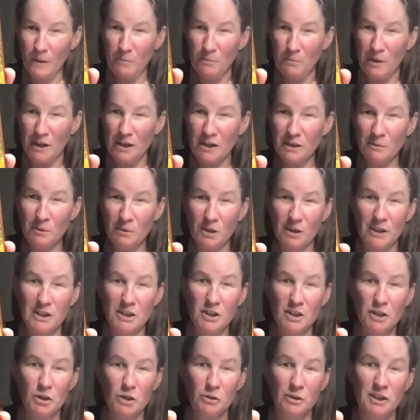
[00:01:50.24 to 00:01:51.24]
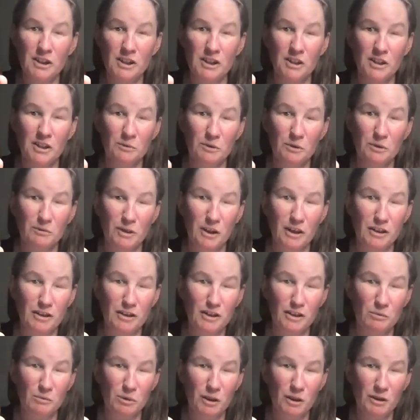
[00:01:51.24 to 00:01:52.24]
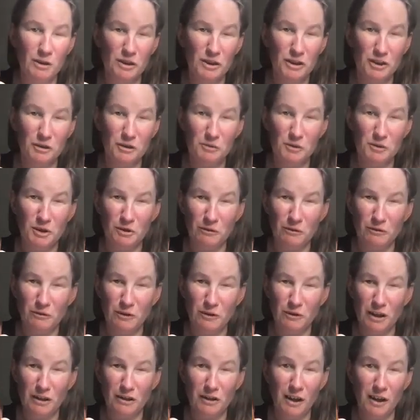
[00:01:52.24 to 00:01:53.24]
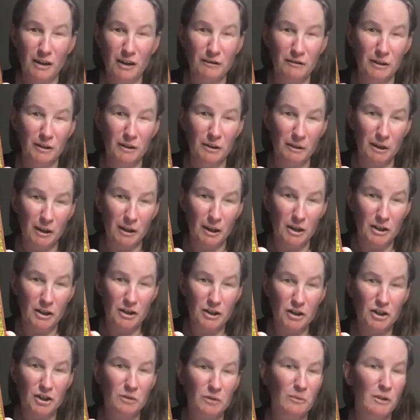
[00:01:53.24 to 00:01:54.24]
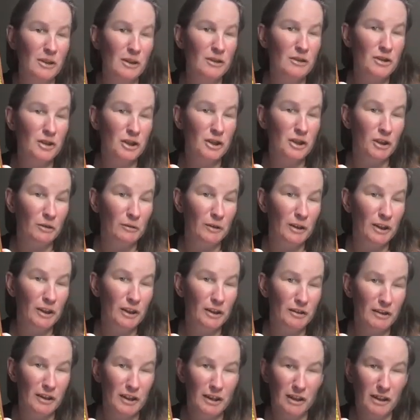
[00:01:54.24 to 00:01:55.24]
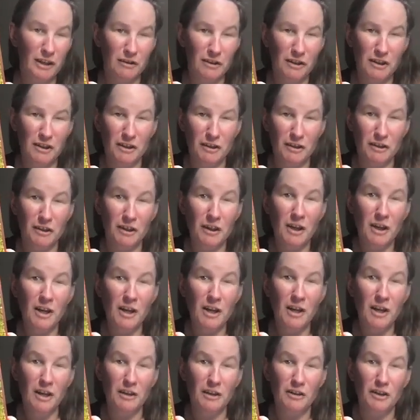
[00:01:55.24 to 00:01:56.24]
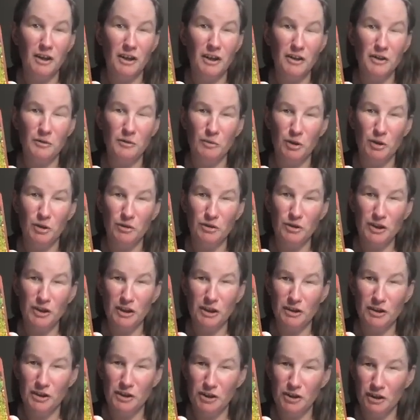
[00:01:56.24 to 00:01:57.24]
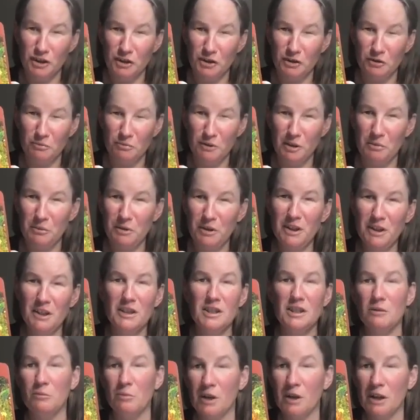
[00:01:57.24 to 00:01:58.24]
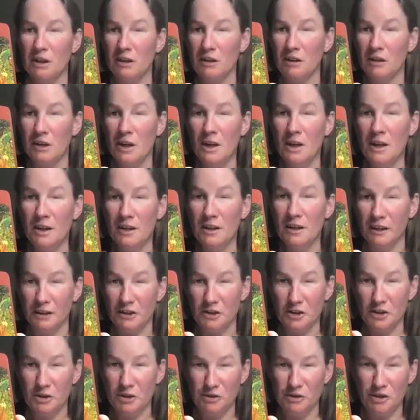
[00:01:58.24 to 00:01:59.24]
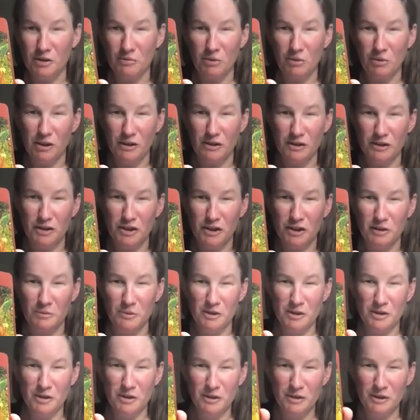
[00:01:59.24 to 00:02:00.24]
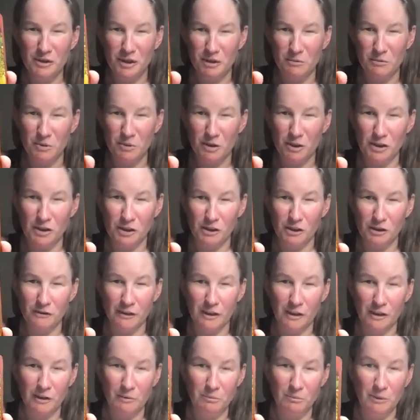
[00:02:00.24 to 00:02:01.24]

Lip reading: Make some courageous choices with regards to partnerships. You know, we've got a lot of like relationship energy going on right now in the cosmos. And so maybe it's about like choosing partnerships that are more serving.